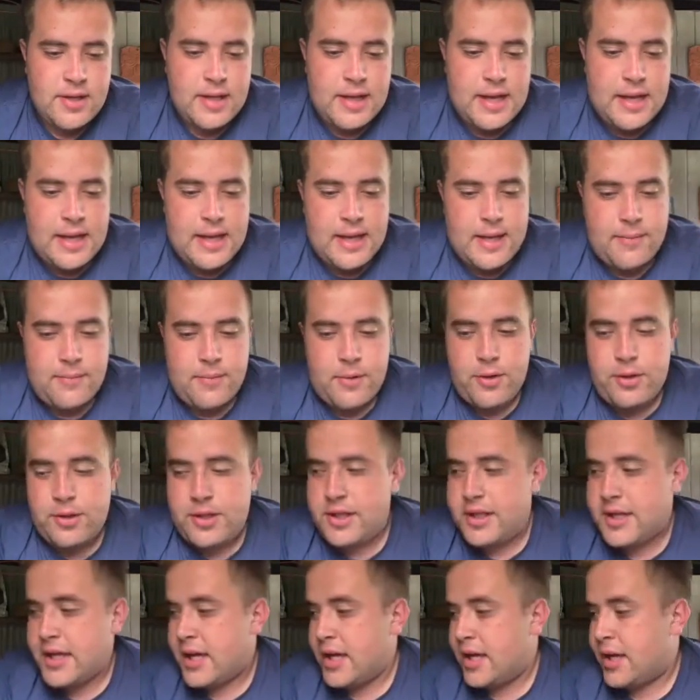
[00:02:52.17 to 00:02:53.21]
only
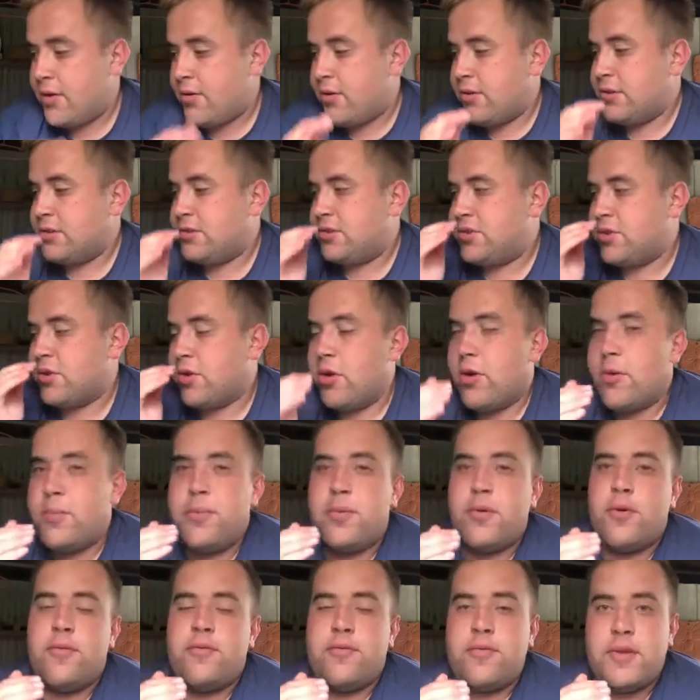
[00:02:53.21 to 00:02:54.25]
getting on top
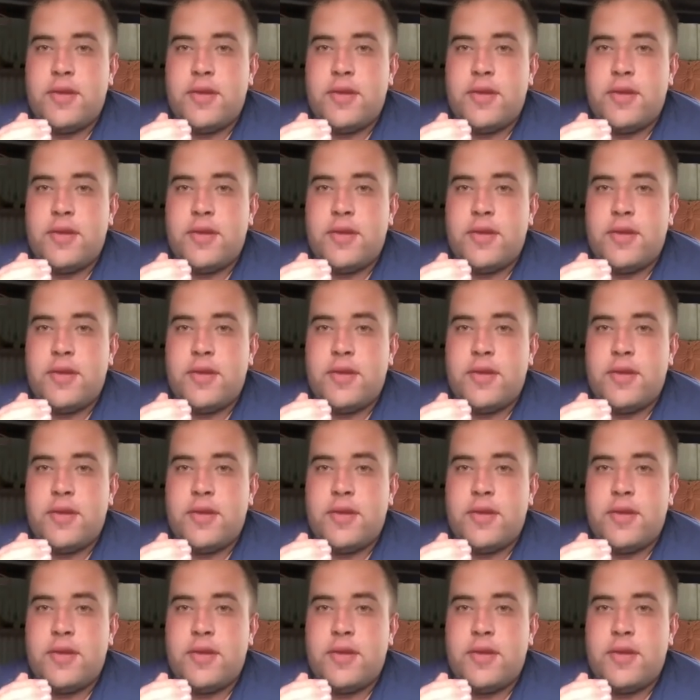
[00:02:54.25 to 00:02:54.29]
of